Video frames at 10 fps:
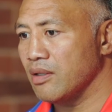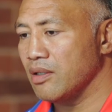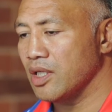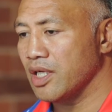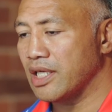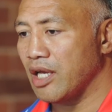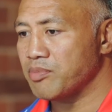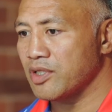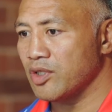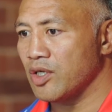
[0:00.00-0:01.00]
you know,
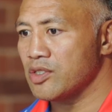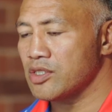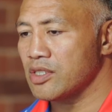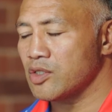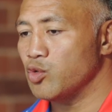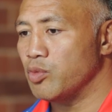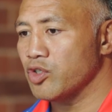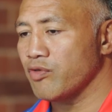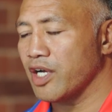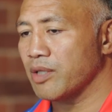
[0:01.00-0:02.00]
captain those
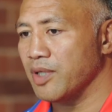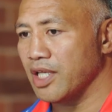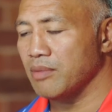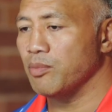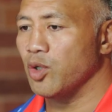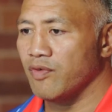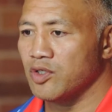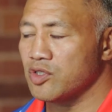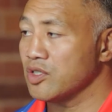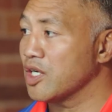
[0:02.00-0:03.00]
schoolboys rugby and then move
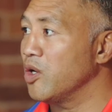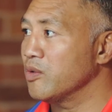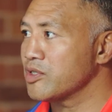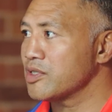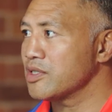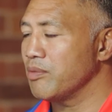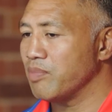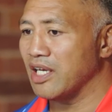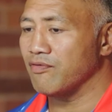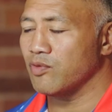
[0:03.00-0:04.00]
on to the Colts. So
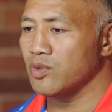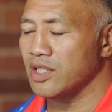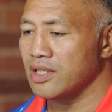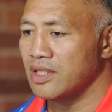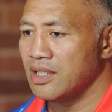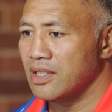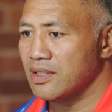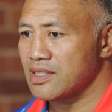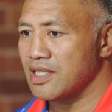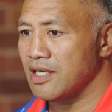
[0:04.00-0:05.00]
play for the
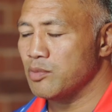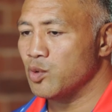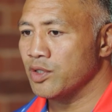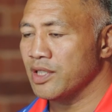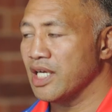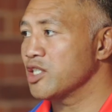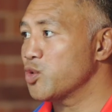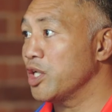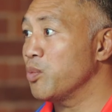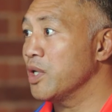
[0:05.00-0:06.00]
Samoan under
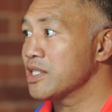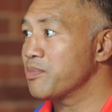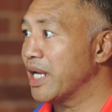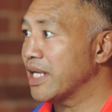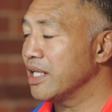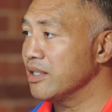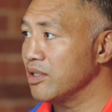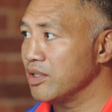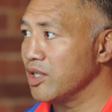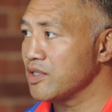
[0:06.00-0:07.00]
21s back
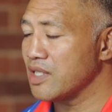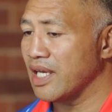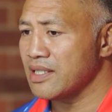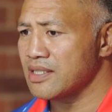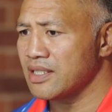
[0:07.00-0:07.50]
in those days.